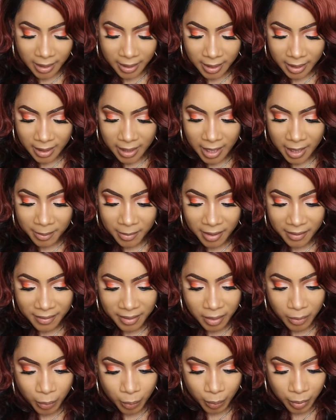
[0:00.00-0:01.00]
The name of
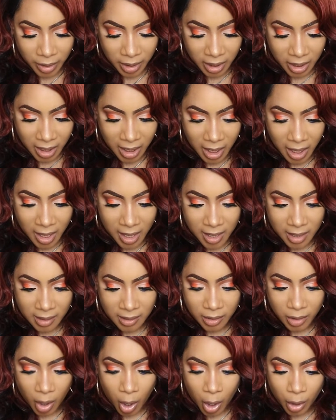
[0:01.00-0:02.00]
the wig
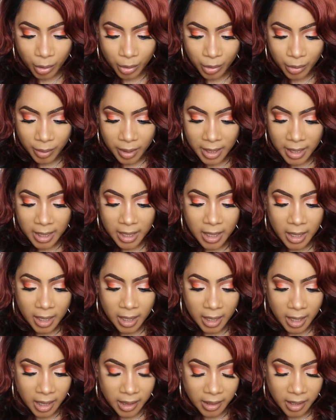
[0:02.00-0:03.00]
is Outre
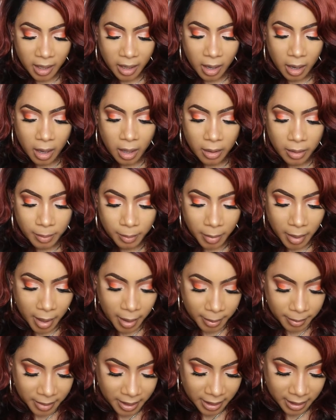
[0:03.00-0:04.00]
in the Color
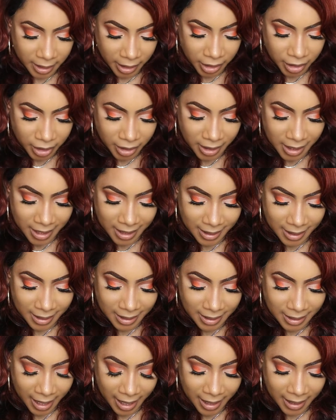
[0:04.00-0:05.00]
Bomb collection in the
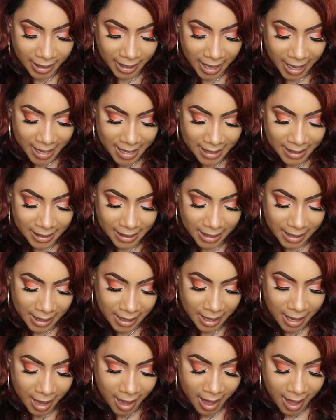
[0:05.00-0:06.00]
style
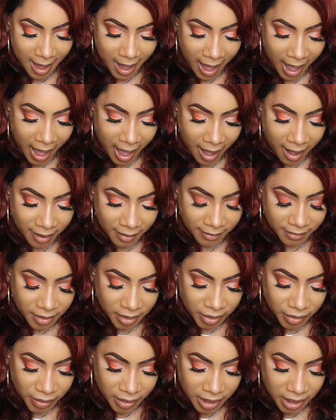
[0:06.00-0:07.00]
Kayleen. I have
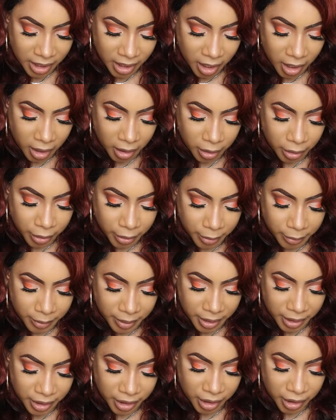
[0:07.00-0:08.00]
the unit in the color
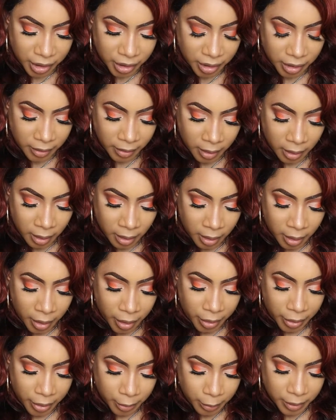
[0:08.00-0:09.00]

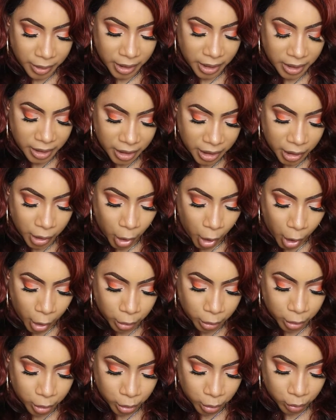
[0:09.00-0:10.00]

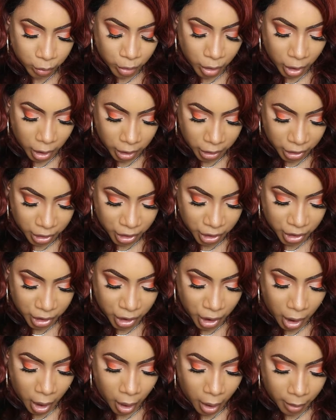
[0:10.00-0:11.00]
3DR2
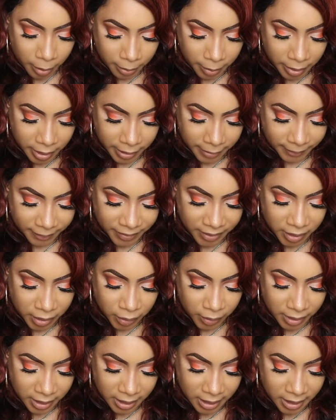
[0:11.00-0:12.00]
Ginger Ombre. The
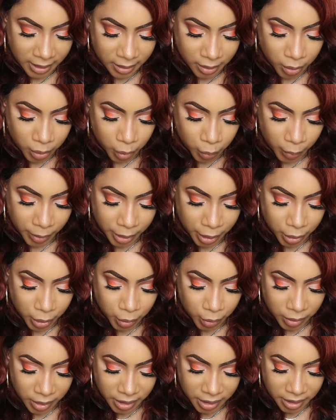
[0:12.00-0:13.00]
unit is
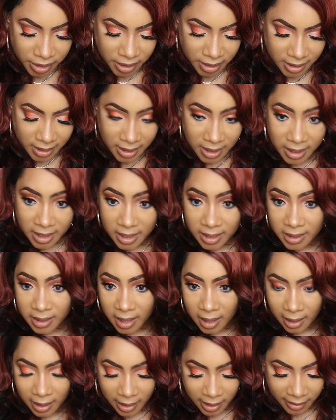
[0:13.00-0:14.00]
22 inches, is
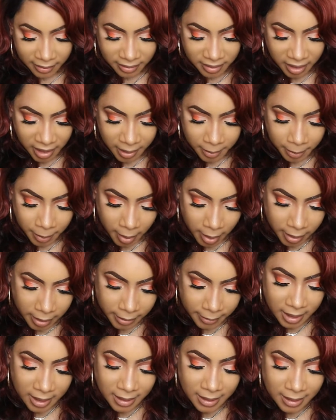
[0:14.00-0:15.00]
a left side
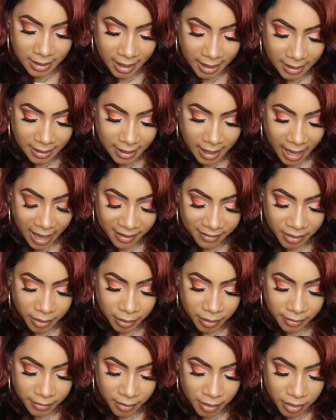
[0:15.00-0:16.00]
part. It's said to have the
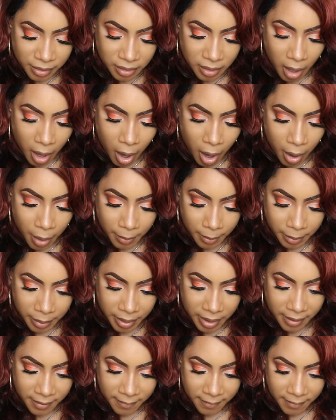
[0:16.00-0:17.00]
reverse
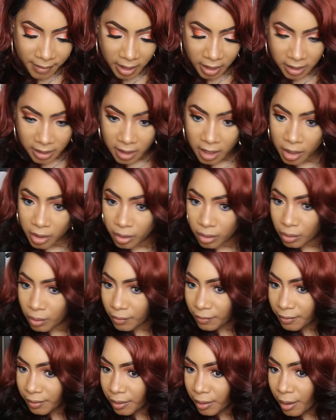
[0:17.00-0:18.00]
ombre effect. And you
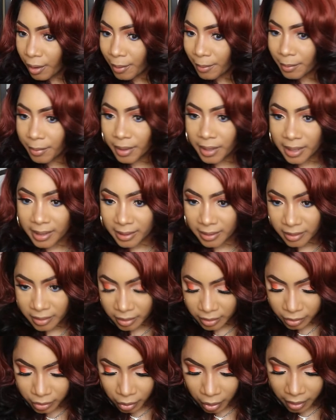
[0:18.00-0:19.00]
know, for the ombre, it's
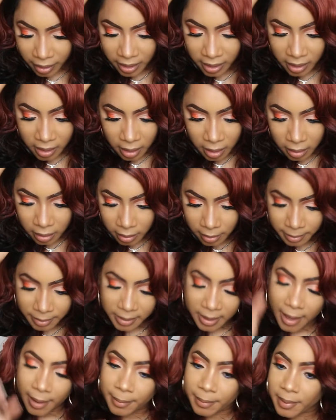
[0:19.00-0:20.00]
the darker color up
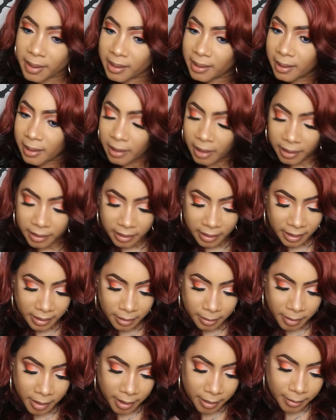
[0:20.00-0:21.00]
top and the lighter at
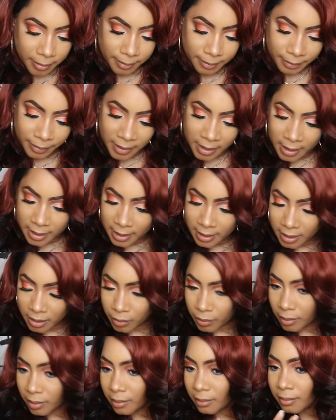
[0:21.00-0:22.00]
the bottom.
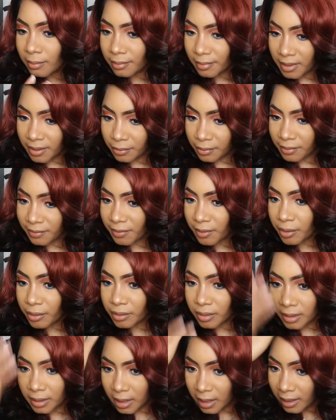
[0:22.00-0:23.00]
This one,
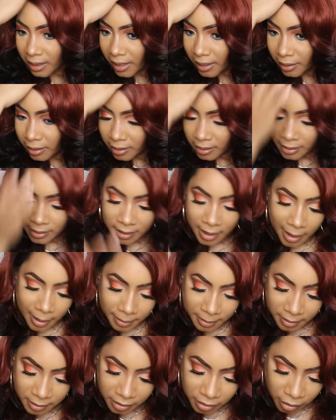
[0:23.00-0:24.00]
reverse, lighter at the
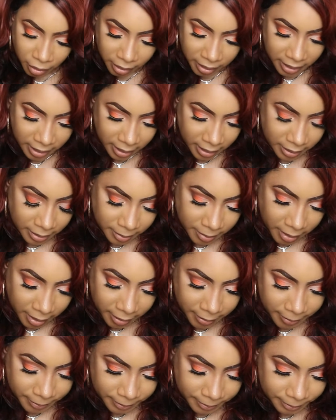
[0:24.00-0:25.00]
top, darker at the
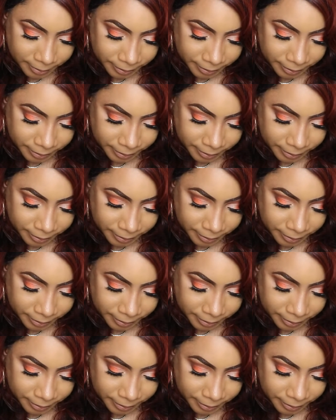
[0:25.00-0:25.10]
bottom.